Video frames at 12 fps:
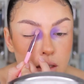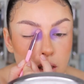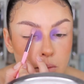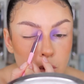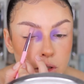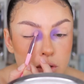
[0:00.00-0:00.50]

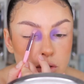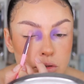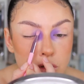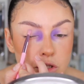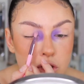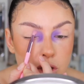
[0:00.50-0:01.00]
And I'm going
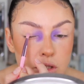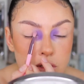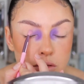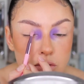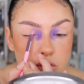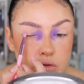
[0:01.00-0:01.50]
to
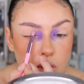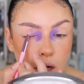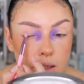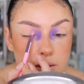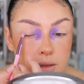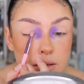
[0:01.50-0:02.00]
just
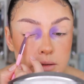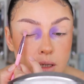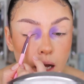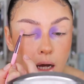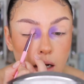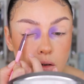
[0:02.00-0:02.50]
drag this
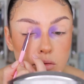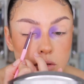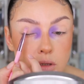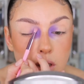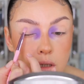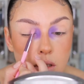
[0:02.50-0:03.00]

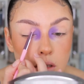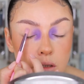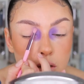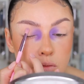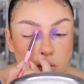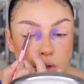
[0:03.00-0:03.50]
out
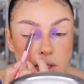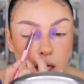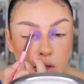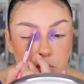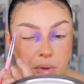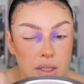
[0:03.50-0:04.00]

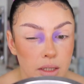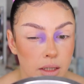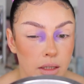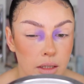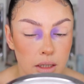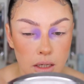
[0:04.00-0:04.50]
without
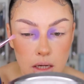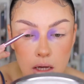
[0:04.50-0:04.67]
picking